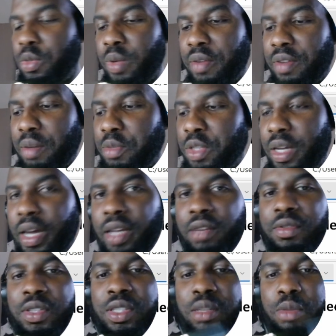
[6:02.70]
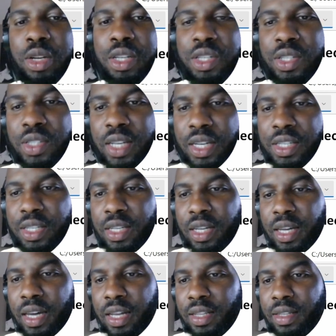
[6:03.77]
have come to the end of the simulation section.
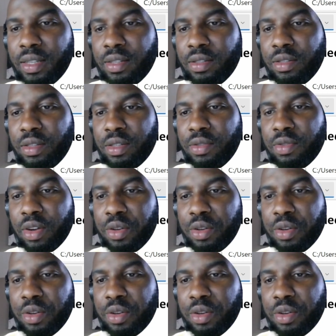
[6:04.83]
Again, it's very